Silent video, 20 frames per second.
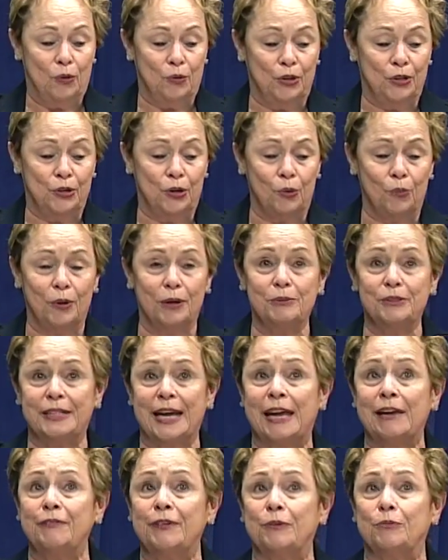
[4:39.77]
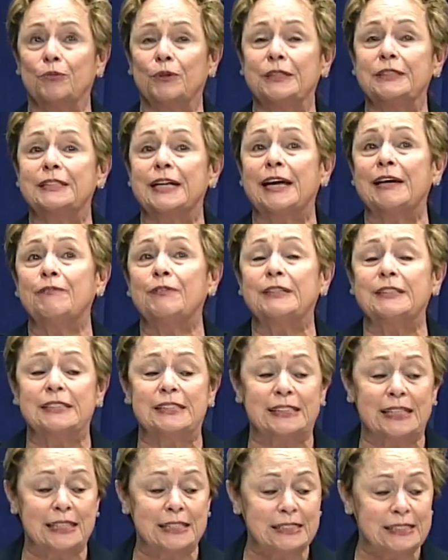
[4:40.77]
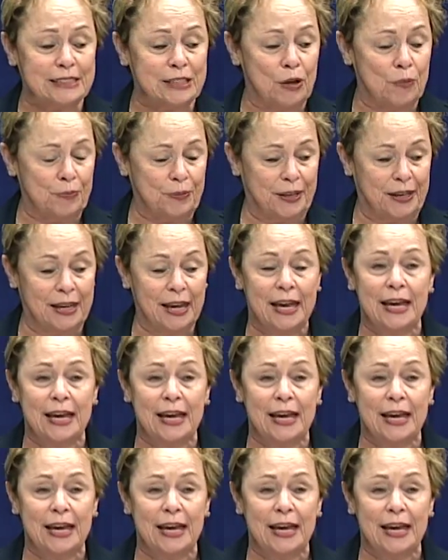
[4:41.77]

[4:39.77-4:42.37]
you know, David, when David sees something,